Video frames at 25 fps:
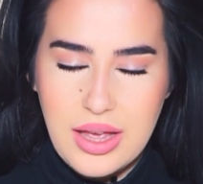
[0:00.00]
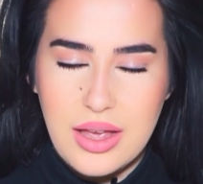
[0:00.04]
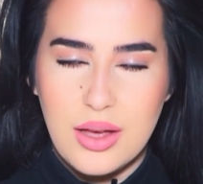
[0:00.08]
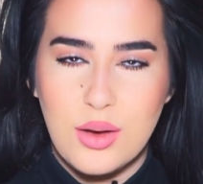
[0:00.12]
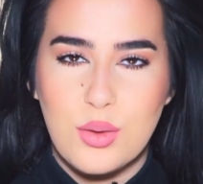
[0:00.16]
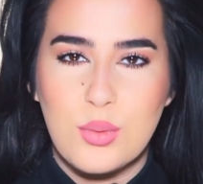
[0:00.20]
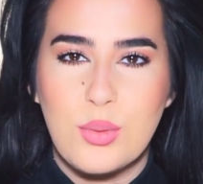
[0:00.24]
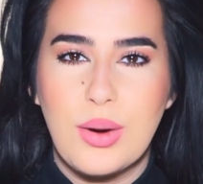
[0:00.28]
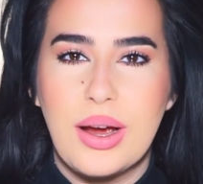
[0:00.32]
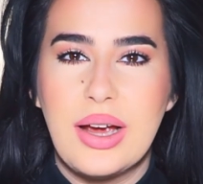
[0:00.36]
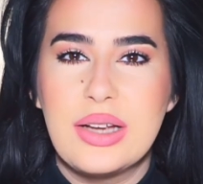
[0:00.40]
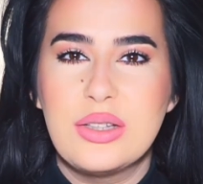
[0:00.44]

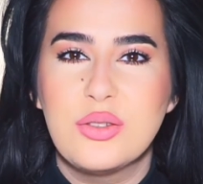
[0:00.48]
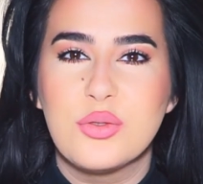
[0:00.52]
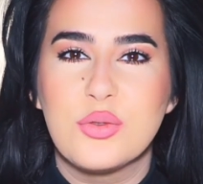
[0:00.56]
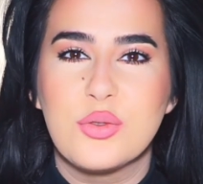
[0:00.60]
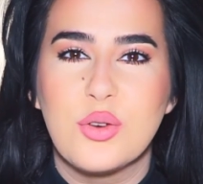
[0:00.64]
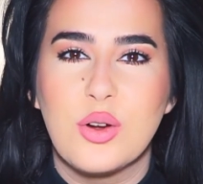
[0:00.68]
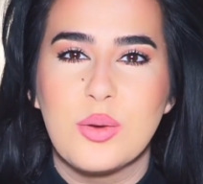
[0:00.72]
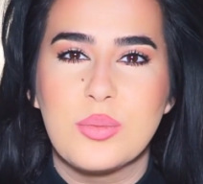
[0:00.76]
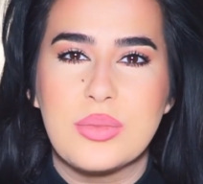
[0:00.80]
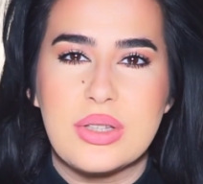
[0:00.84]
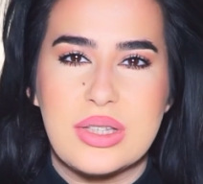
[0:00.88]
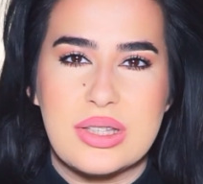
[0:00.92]
Right
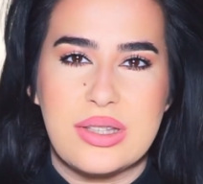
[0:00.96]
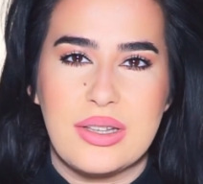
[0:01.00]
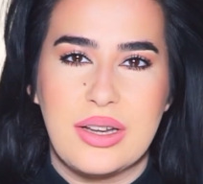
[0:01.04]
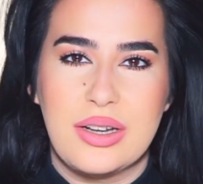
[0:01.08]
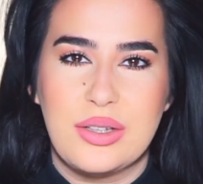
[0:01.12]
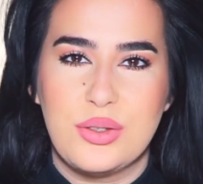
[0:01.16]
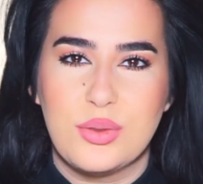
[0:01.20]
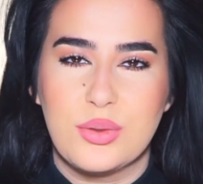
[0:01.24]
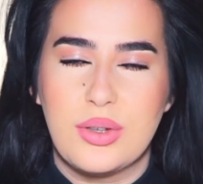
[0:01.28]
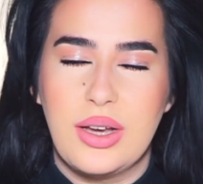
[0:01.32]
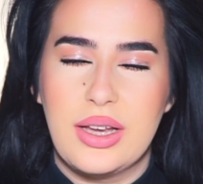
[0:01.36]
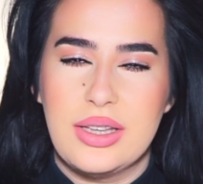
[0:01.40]
from the
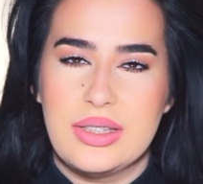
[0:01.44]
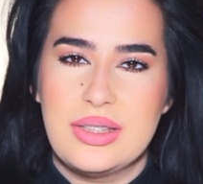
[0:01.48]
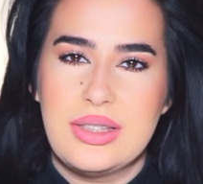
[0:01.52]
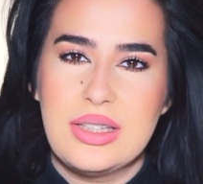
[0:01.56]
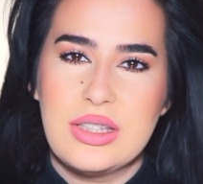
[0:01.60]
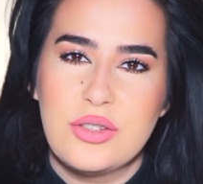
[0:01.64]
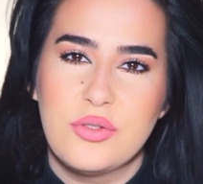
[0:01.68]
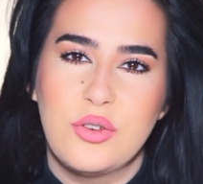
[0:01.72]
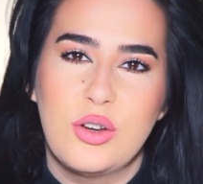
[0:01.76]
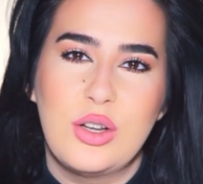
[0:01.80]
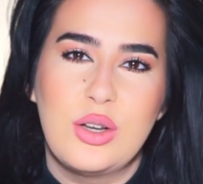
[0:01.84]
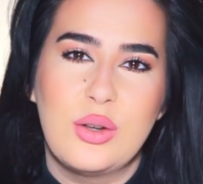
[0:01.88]
start, you guys,
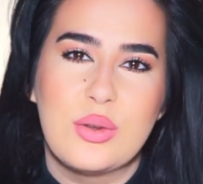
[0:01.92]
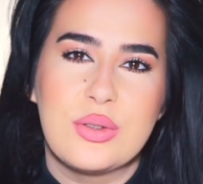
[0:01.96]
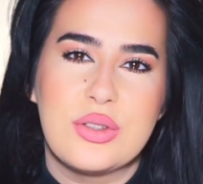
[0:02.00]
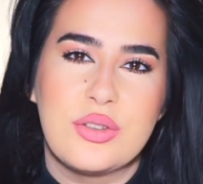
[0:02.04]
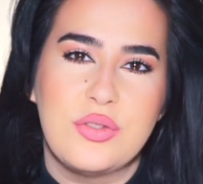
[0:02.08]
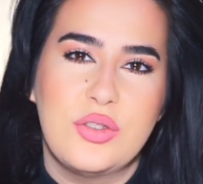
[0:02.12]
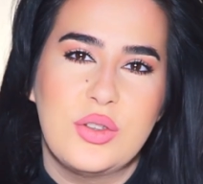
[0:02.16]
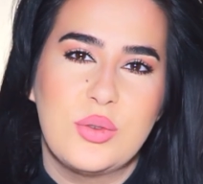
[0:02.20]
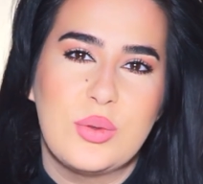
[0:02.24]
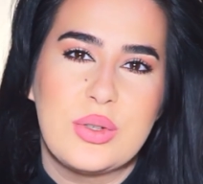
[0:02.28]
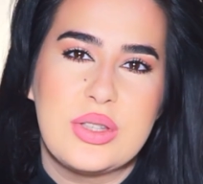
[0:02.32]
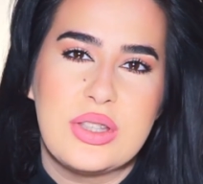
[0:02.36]
this follows a
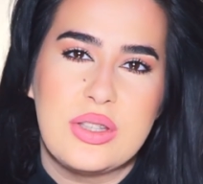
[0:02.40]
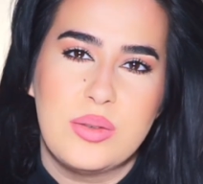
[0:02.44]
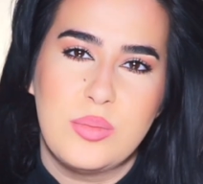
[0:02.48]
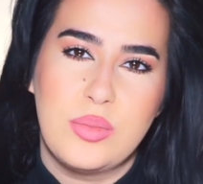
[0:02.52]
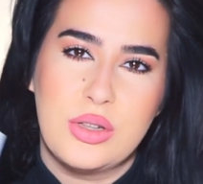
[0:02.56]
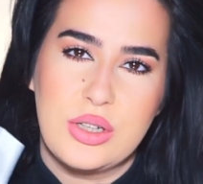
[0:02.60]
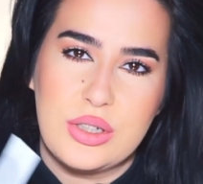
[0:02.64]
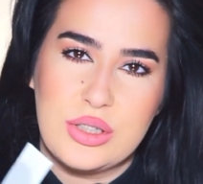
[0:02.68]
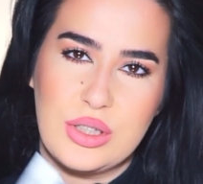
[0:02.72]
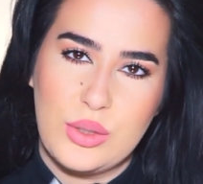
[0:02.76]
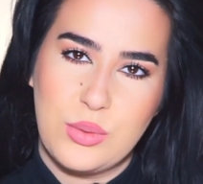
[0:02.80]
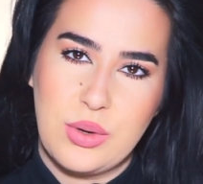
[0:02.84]
very
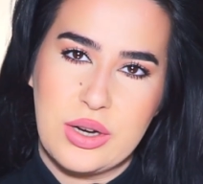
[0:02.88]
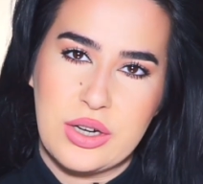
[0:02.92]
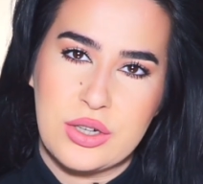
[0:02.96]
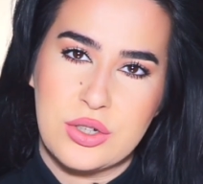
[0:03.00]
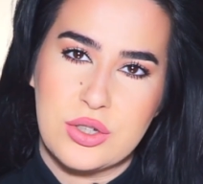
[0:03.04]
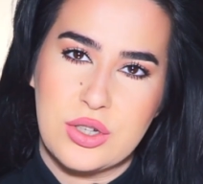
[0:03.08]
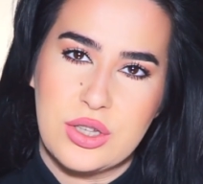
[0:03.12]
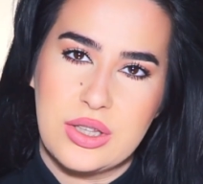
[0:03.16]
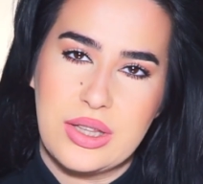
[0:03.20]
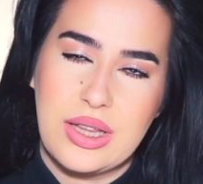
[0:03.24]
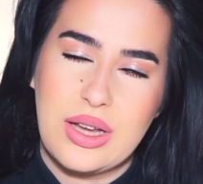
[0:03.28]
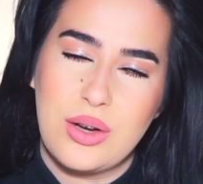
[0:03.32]
similar
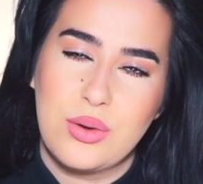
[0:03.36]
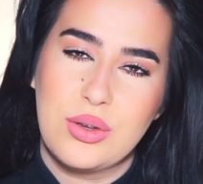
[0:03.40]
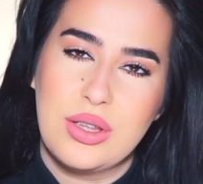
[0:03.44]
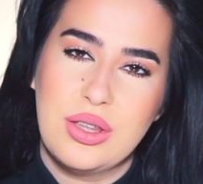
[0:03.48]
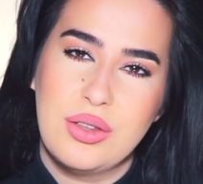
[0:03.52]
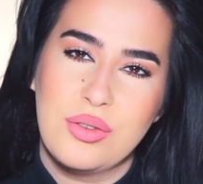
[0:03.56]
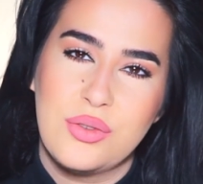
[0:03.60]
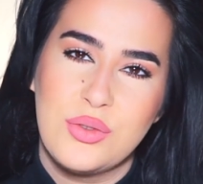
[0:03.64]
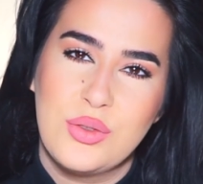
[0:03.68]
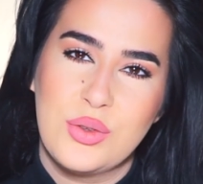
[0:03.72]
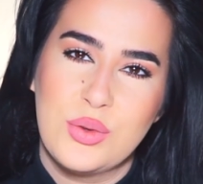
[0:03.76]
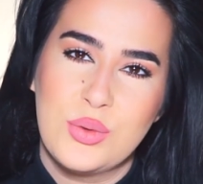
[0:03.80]
direction. Now,
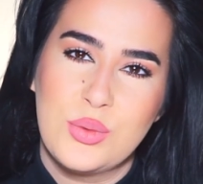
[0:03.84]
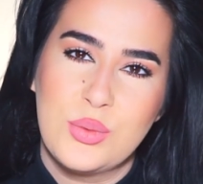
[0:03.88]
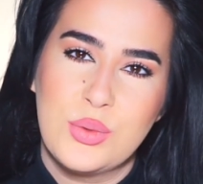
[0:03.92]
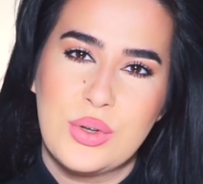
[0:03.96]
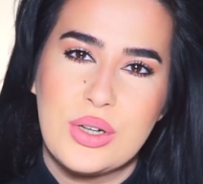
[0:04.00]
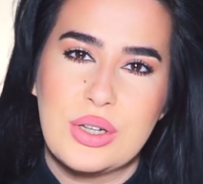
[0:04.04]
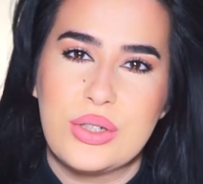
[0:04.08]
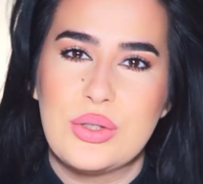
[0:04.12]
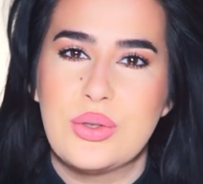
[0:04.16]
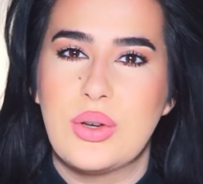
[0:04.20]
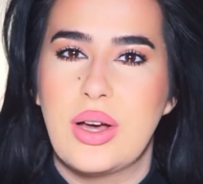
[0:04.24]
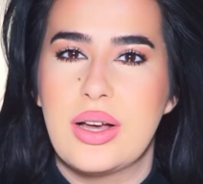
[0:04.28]
if you
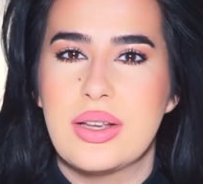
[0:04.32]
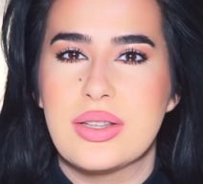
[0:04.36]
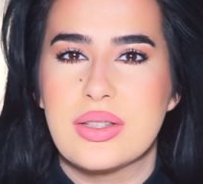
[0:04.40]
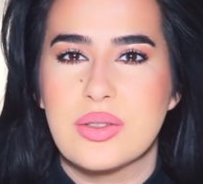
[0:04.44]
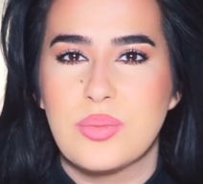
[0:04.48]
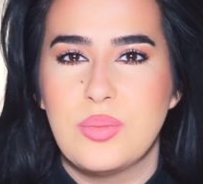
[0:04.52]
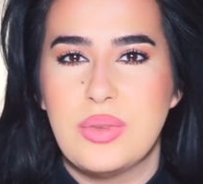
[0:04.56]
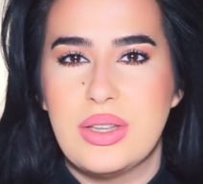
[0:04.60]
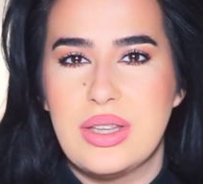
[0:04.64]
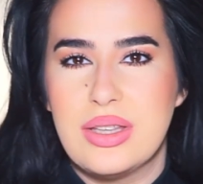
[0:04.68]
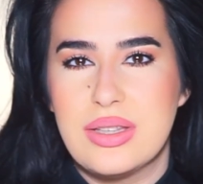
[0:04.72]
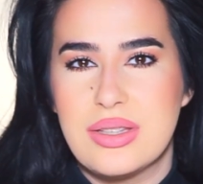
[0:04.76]
were to ask
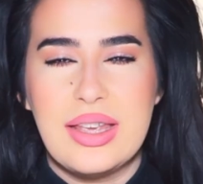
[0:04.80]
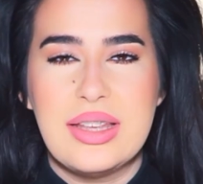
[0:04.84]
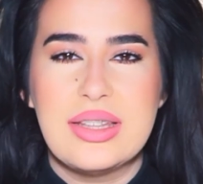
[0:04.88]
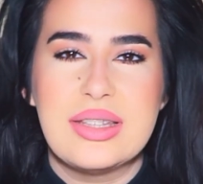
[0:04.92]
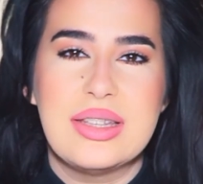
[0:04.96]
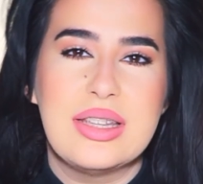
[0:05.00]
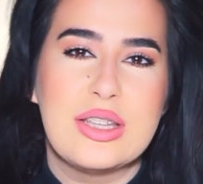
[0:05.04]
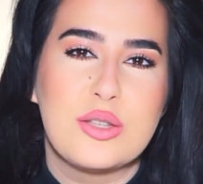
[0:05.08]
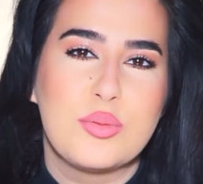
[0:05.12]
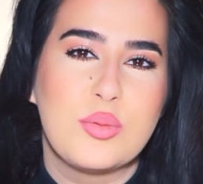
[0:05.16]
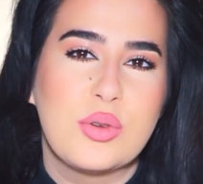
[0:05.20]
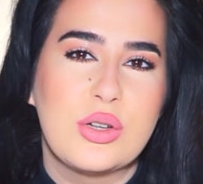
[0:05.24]
me, is
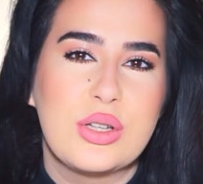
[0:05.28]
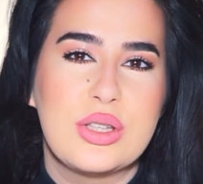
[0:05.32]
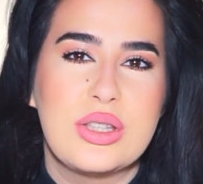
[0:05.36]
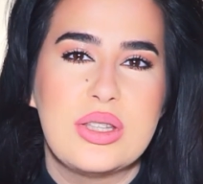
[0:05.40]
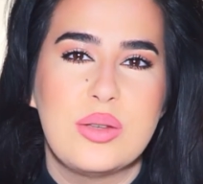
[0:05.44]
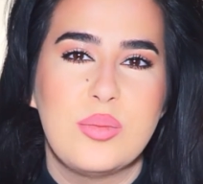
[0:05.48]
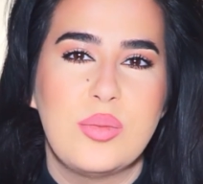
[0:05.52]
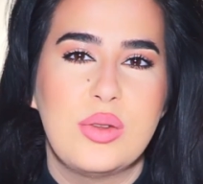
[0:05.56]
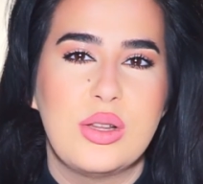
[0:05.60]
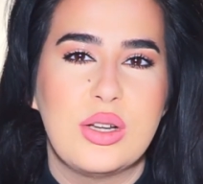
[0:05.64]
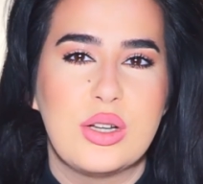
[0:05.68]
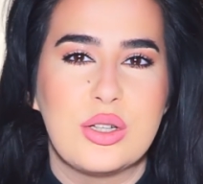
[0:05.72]
this more
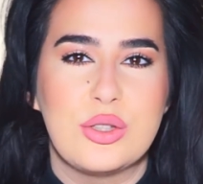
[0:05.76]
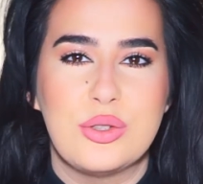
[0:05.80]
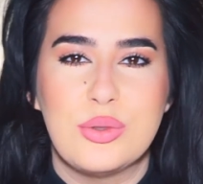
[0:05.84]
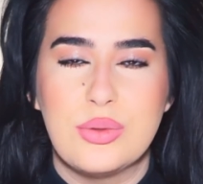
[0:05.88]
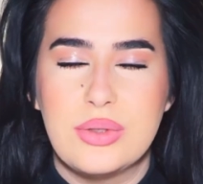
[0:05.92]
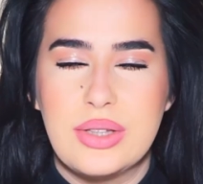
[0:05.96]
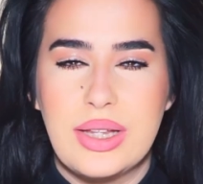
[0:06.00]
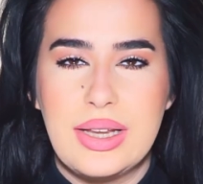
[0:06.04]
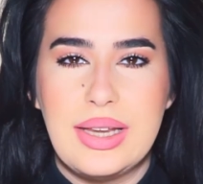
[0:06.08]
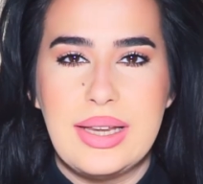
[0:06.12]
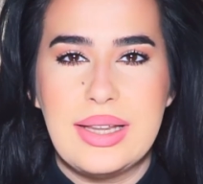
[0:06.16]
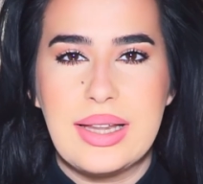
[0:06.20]
similar to
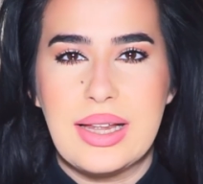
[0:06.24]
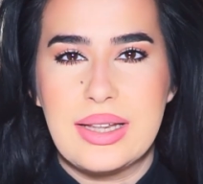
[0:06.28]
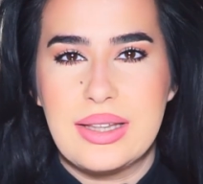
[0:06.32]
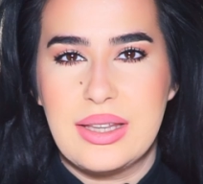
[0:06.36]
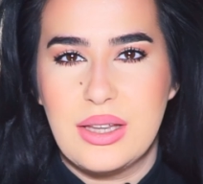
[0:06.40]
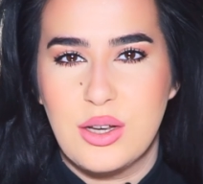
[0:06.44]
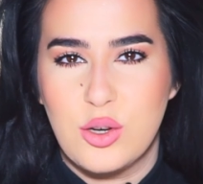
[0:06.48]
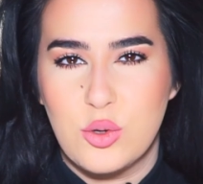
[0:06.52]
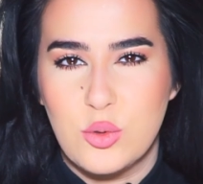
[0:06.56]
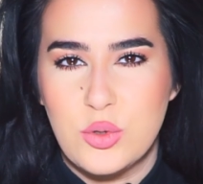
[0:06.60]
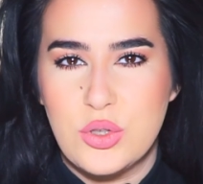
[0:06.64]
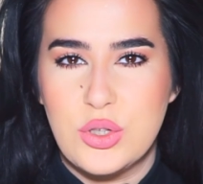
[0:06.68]
Delina
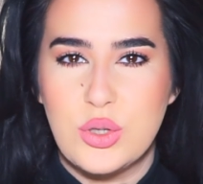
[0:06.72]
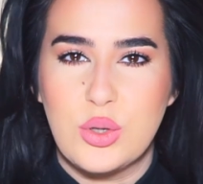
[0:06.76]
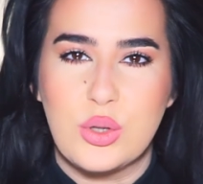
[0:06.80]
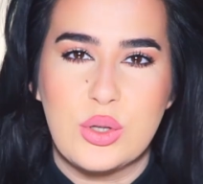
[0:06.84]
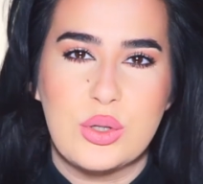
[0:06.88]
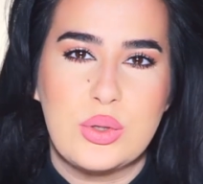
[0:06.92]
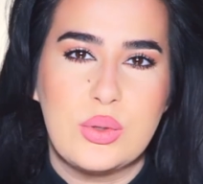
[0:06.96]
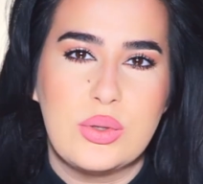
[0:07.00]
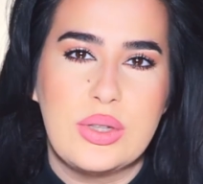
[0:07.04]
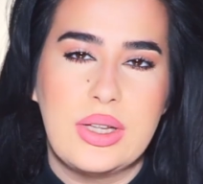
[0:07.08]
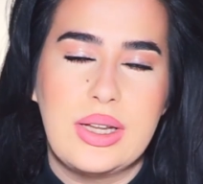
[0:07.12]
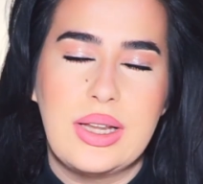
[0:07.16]
the OG or
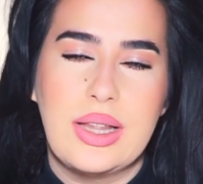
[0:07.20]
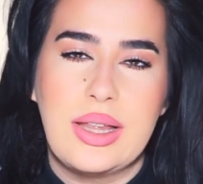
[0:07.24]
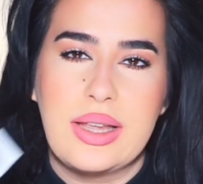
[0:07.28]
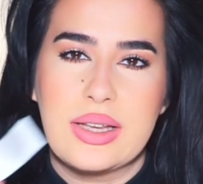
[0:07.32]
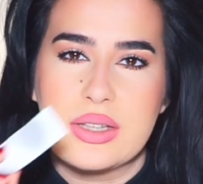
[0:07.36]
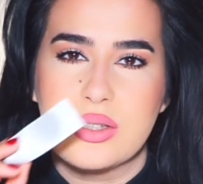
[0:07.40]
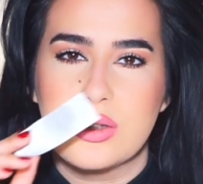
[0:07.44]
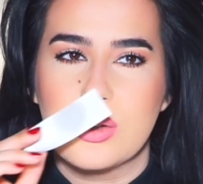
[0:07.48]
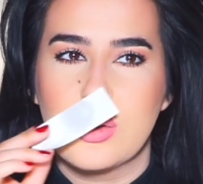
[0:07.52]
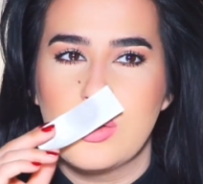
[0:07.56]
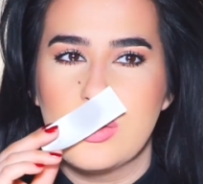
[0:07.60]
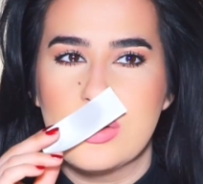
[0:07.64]
to Delina
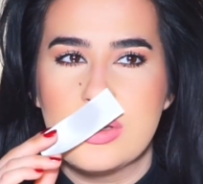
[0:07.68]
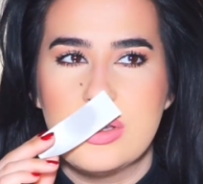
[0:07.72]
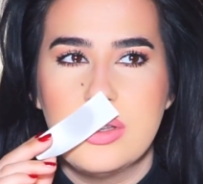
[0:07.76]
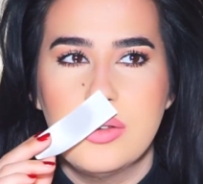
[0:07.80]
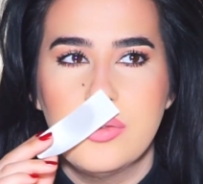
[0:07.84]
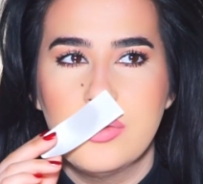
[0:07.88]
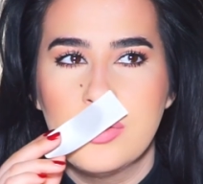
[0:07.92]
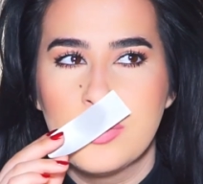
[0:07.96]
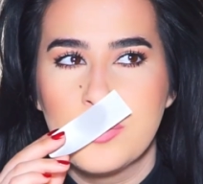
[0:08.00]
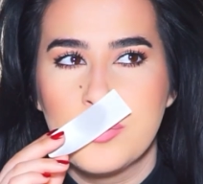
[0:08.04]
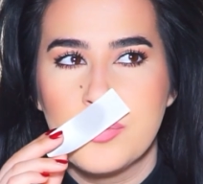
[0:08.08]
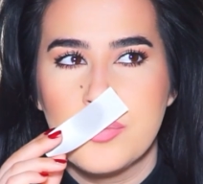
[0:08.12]
exclusive?